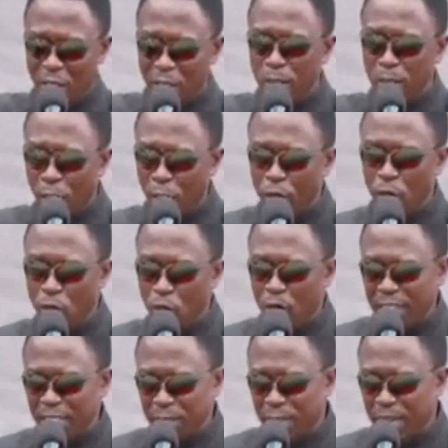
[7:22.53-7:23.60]
a boy who
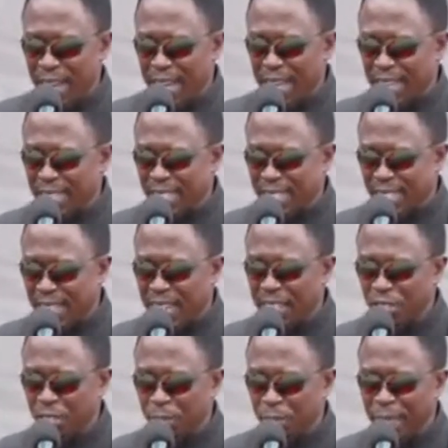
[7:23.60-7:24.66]
has been like a son
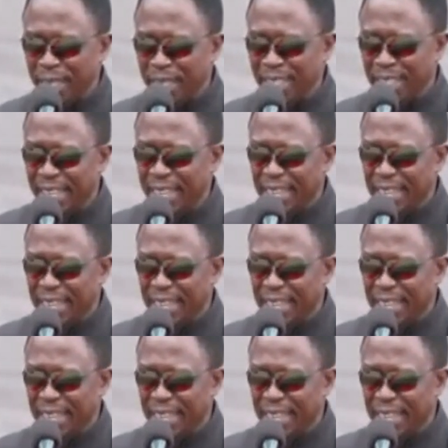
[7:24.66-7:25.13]
to me,